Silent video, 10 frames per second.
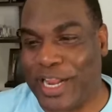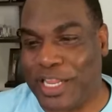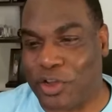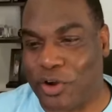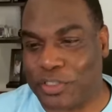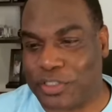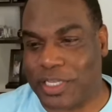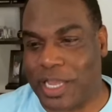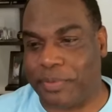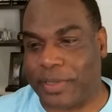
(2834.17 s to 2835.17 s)
any
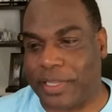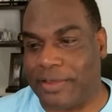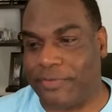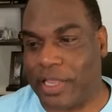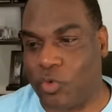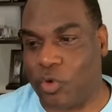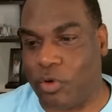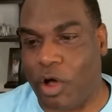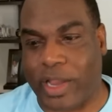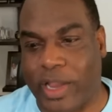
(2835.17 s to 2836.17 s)
currency, I believe, and it
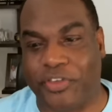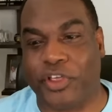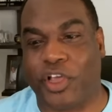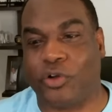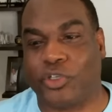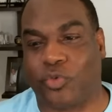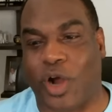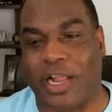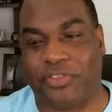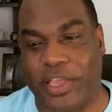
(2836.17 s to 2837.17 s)
will. Okay, there you go,
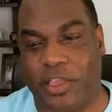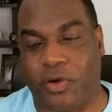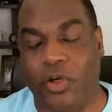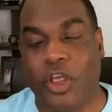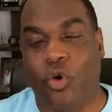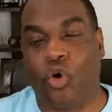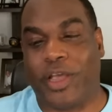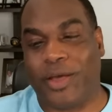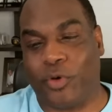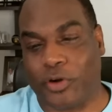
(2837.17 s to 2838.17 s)
Rod. Thank you. We'll
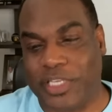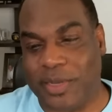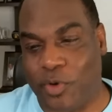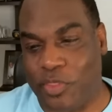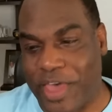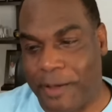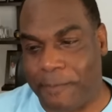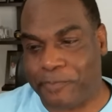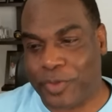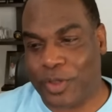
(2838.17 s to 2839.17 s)
get with our team on
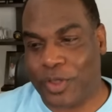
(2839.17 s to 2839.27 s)
that.